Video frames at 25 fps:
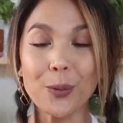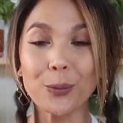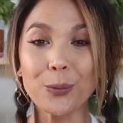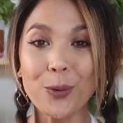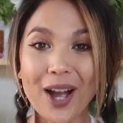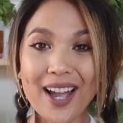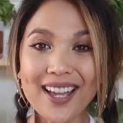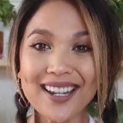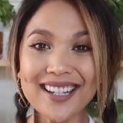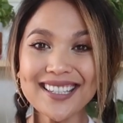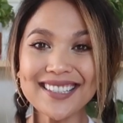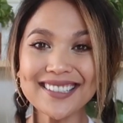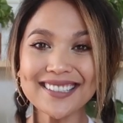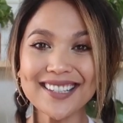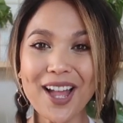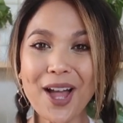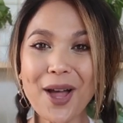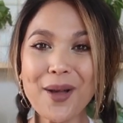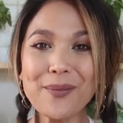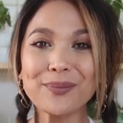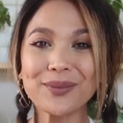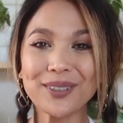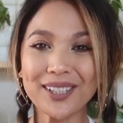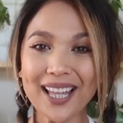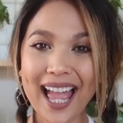What is
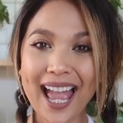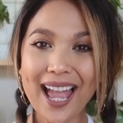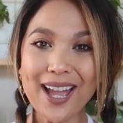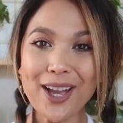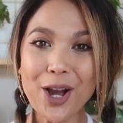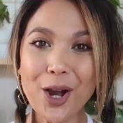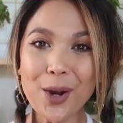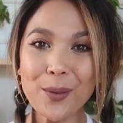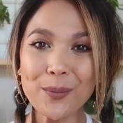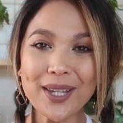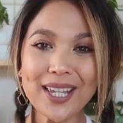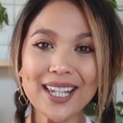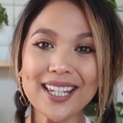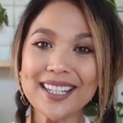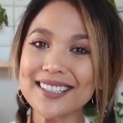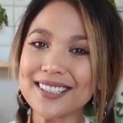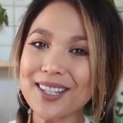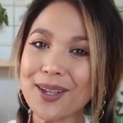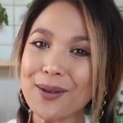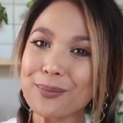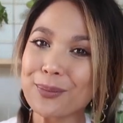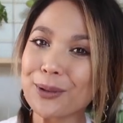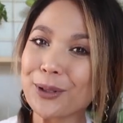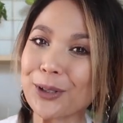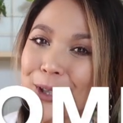up plant homies,
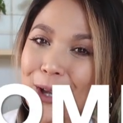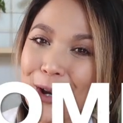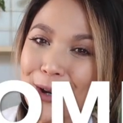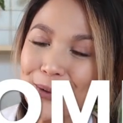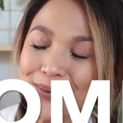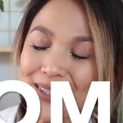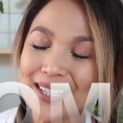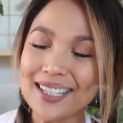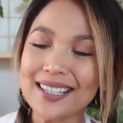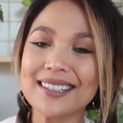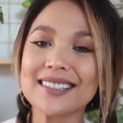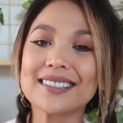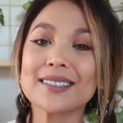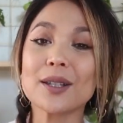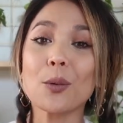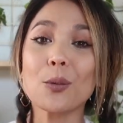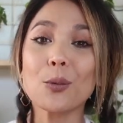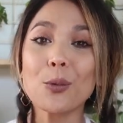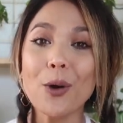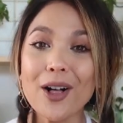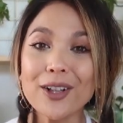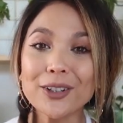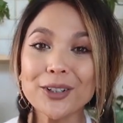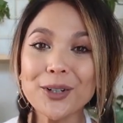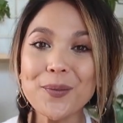plomies?
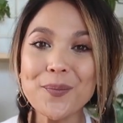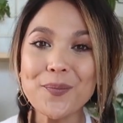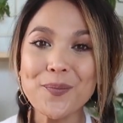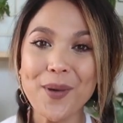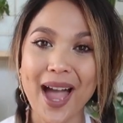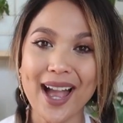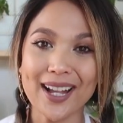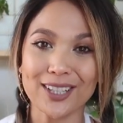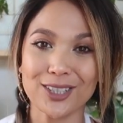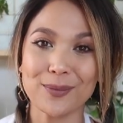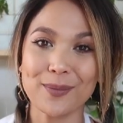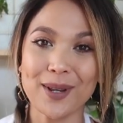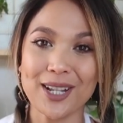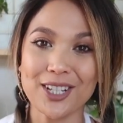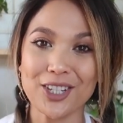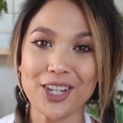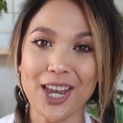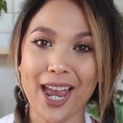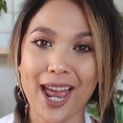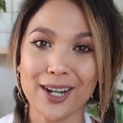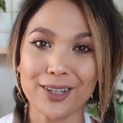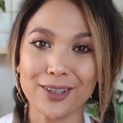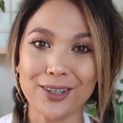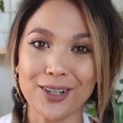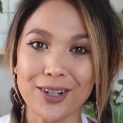Welcome back to my
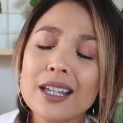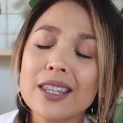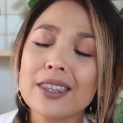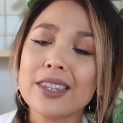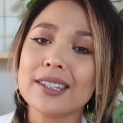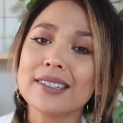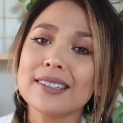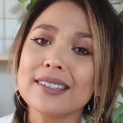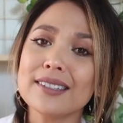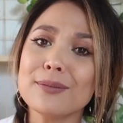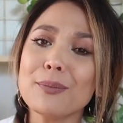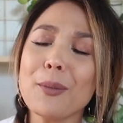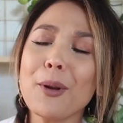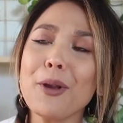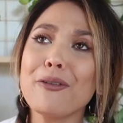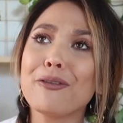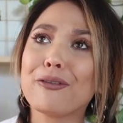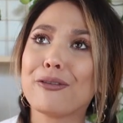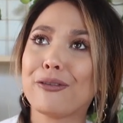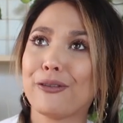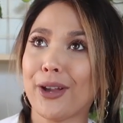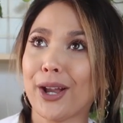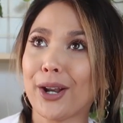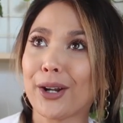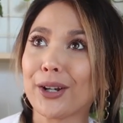channel. This is
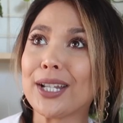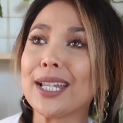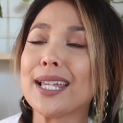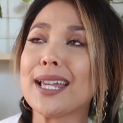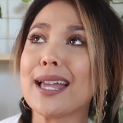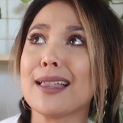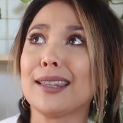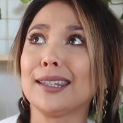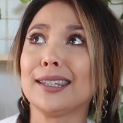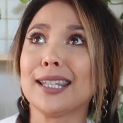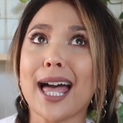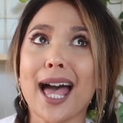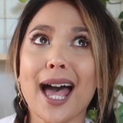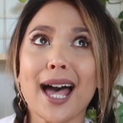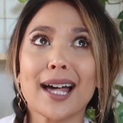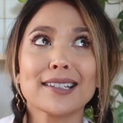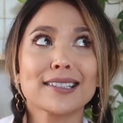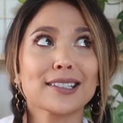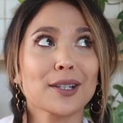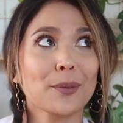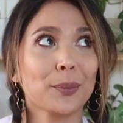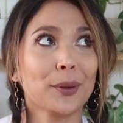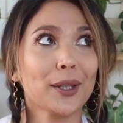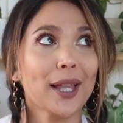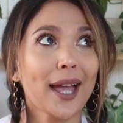my very
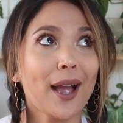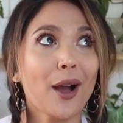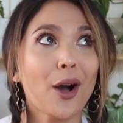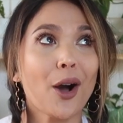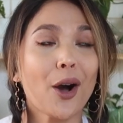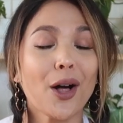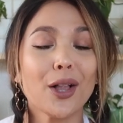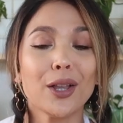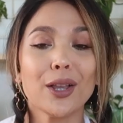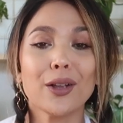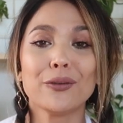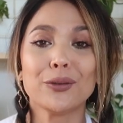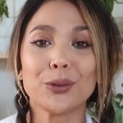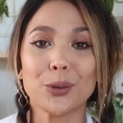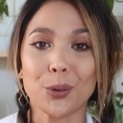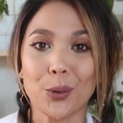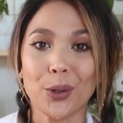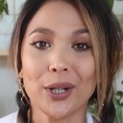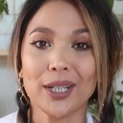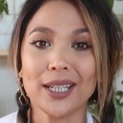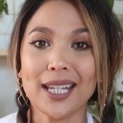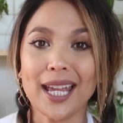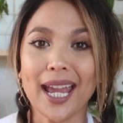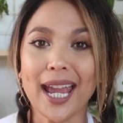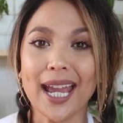last plant haul of
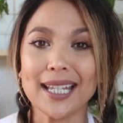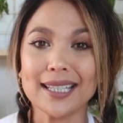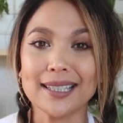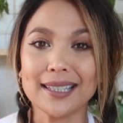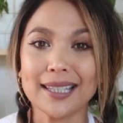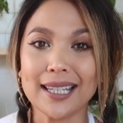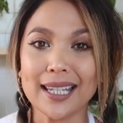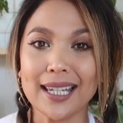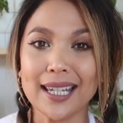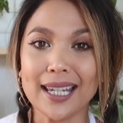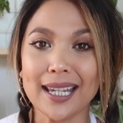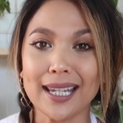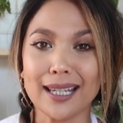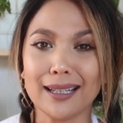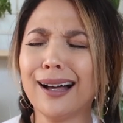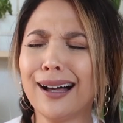2018.